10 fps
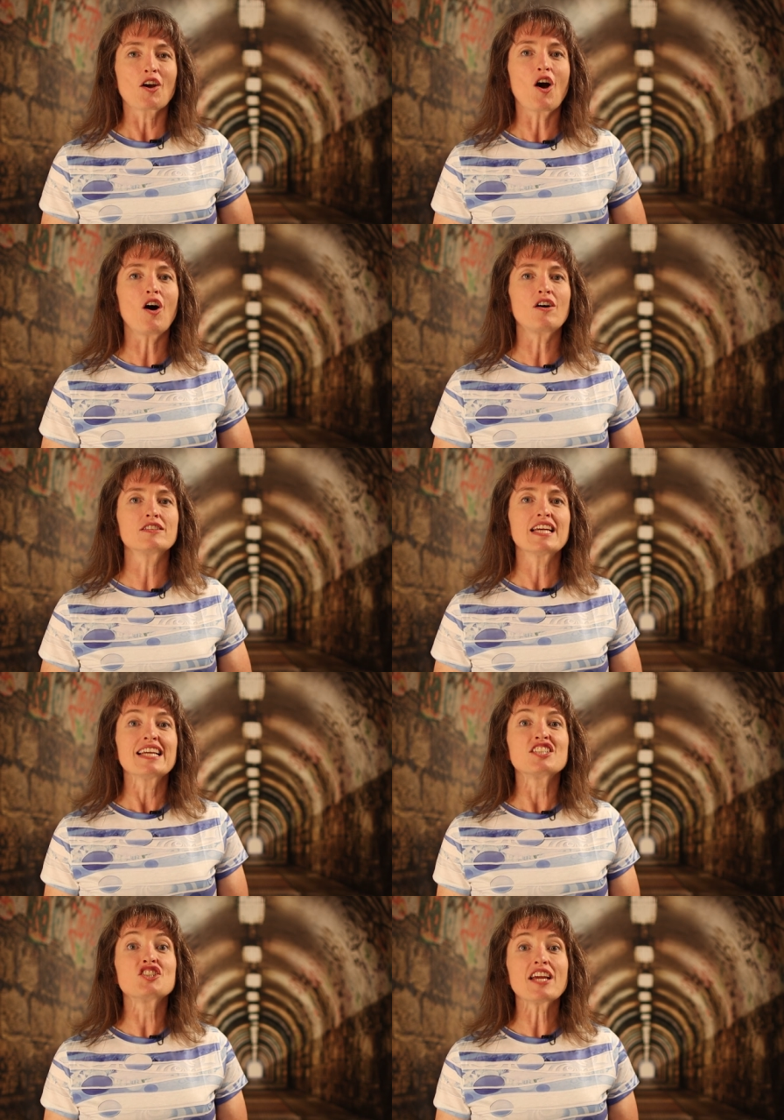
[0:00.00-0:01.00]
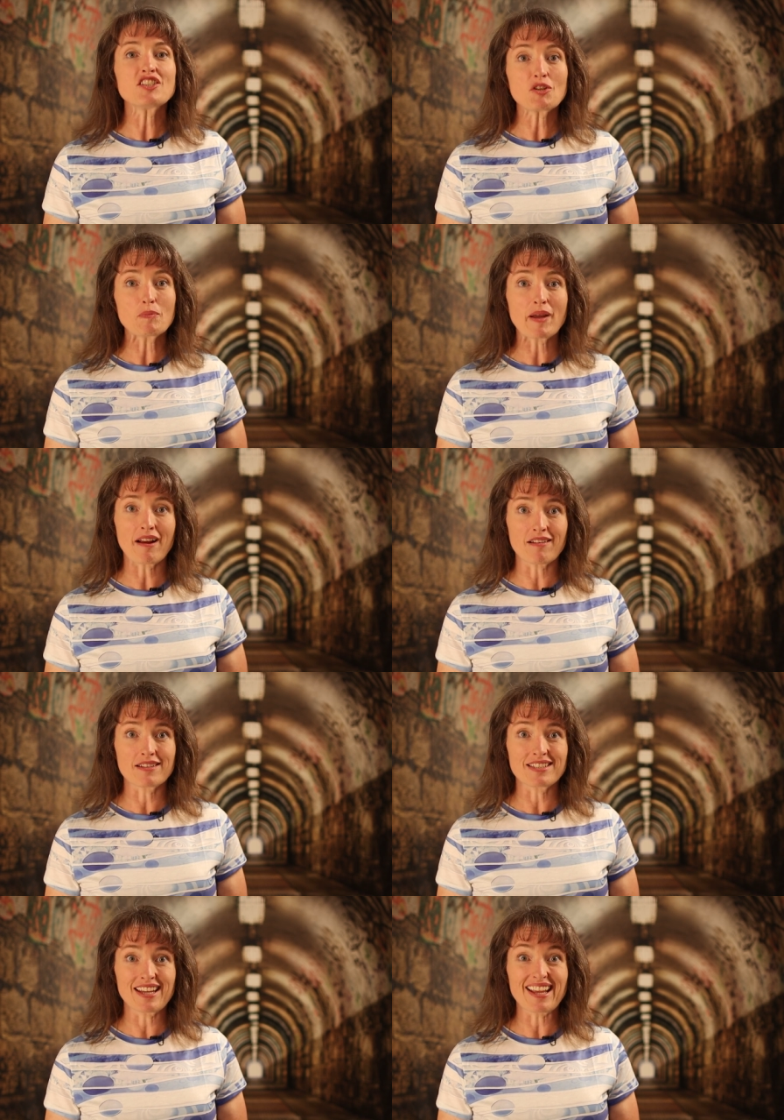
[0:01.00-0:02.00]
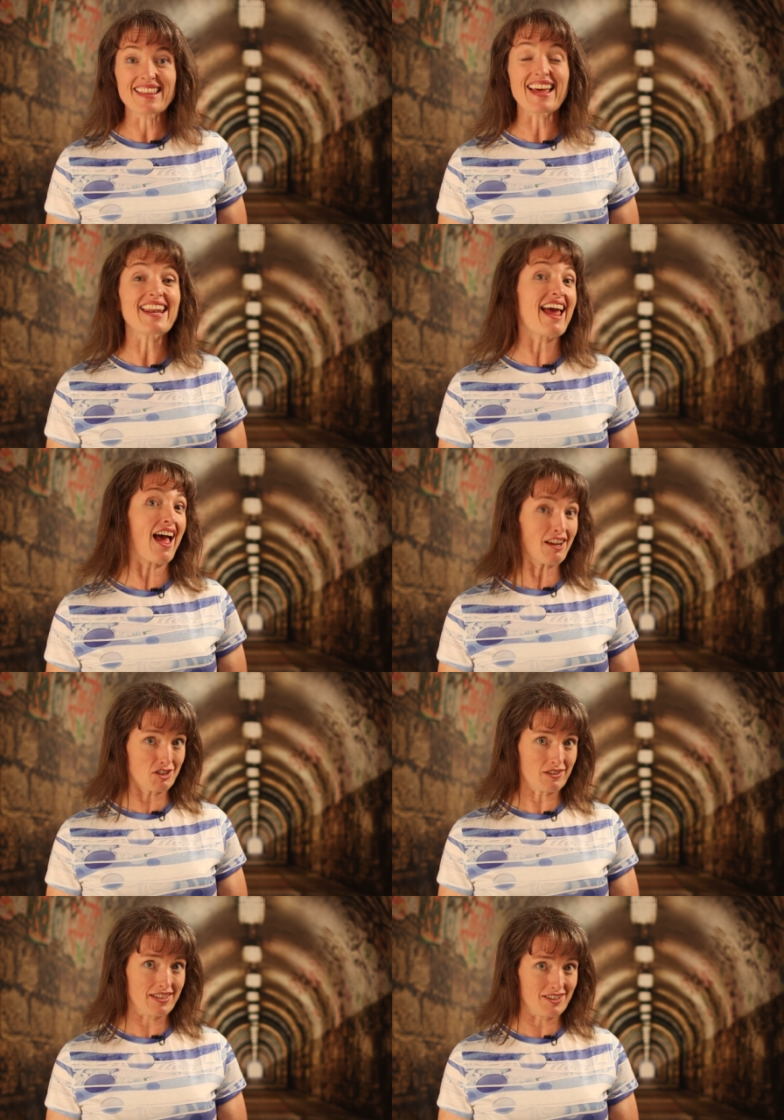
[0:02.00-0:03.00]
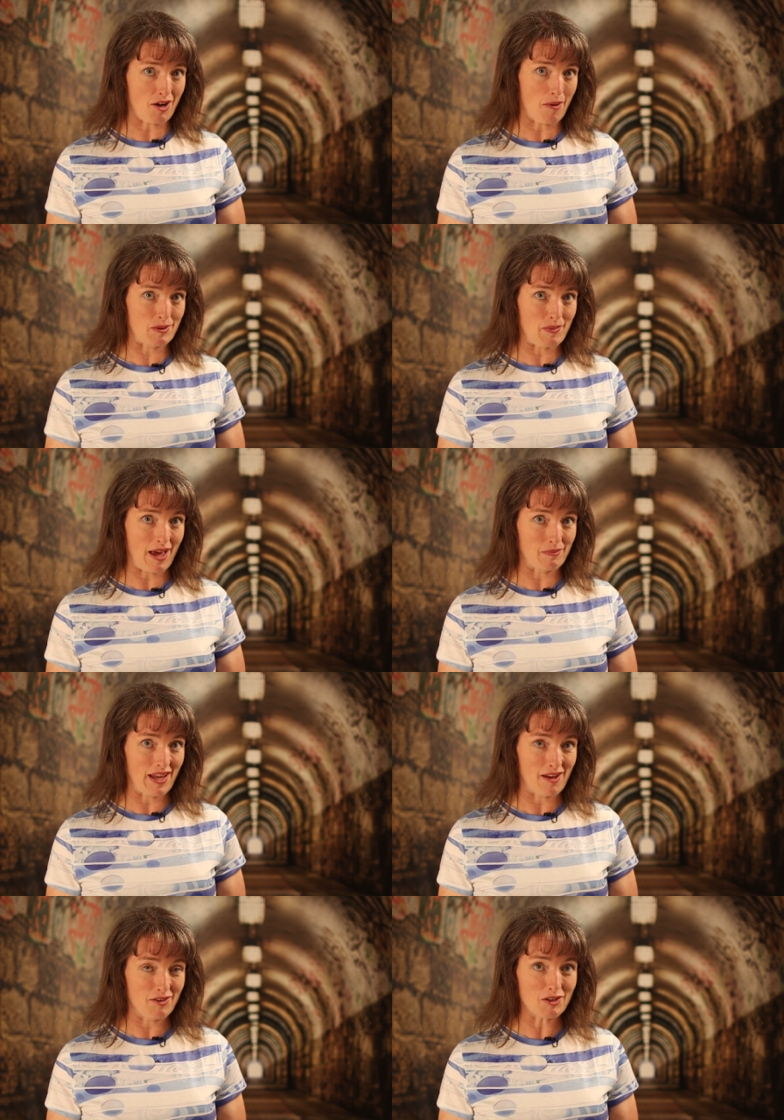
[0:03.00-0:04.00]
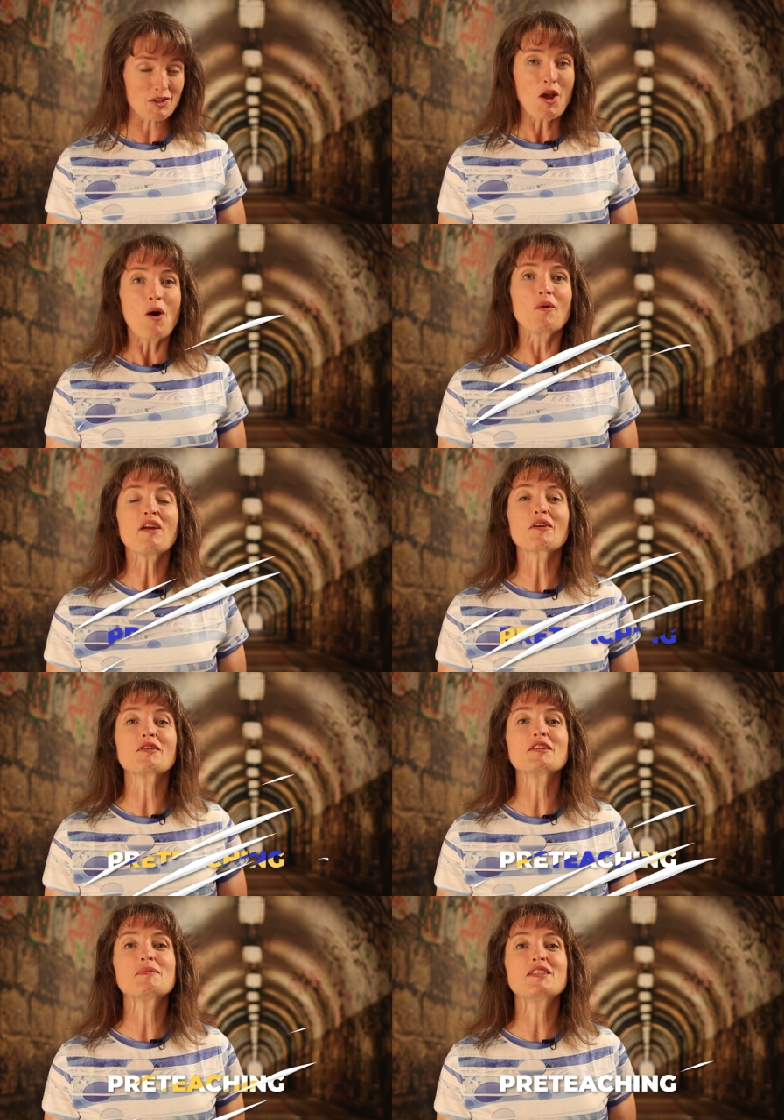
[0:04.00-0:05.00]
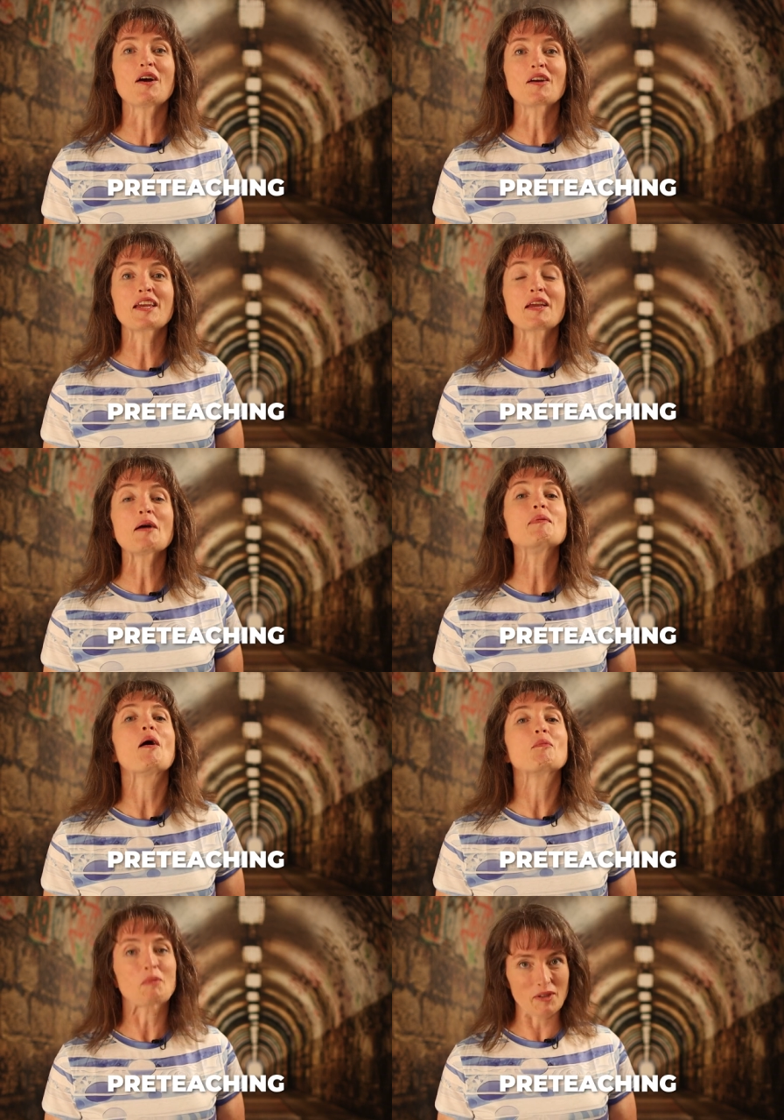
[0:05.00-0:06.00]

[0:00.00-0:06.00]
called Gentle Parenting That Actually Stops Bad Behaviors, we are going to be talking about